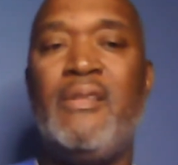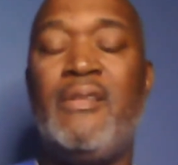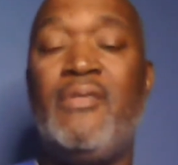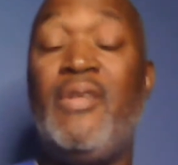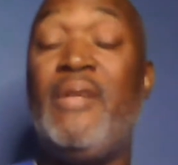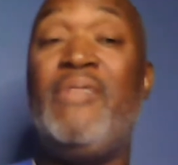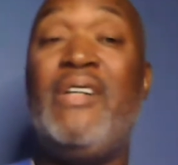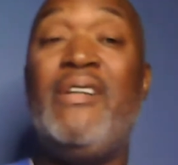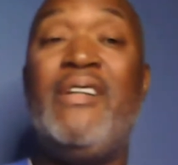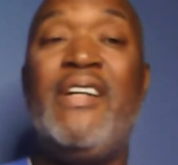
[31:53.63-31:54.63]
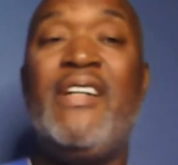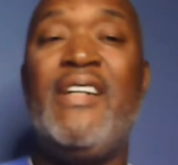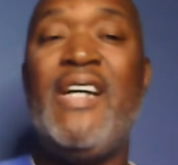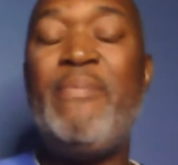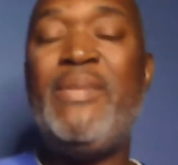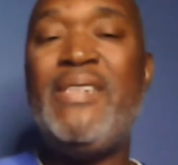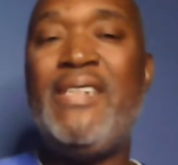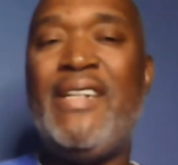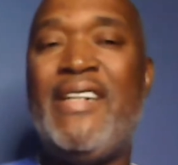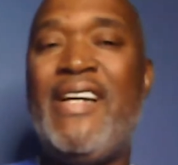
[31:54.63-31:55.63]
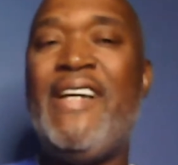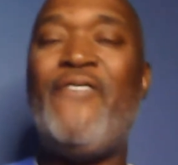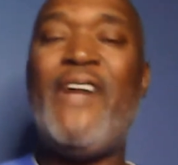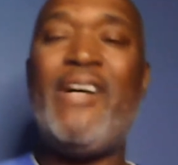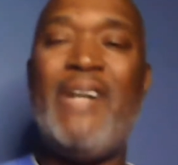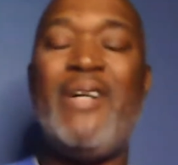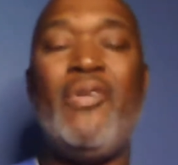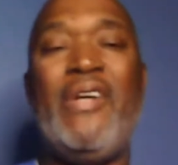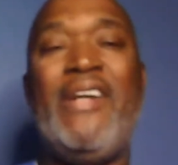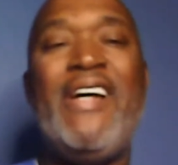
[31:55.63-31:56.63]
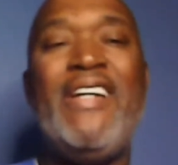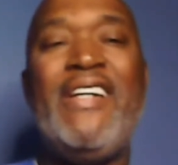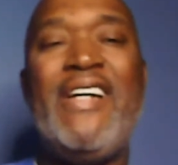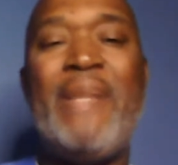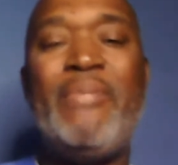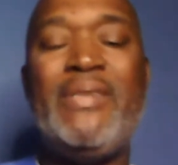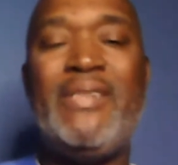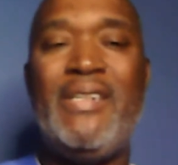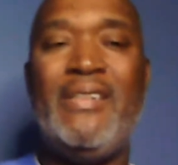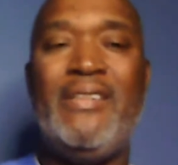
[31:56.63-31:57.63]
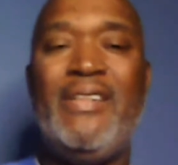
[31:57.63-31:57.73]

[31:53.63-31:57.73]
but 90%, 95, I go 99%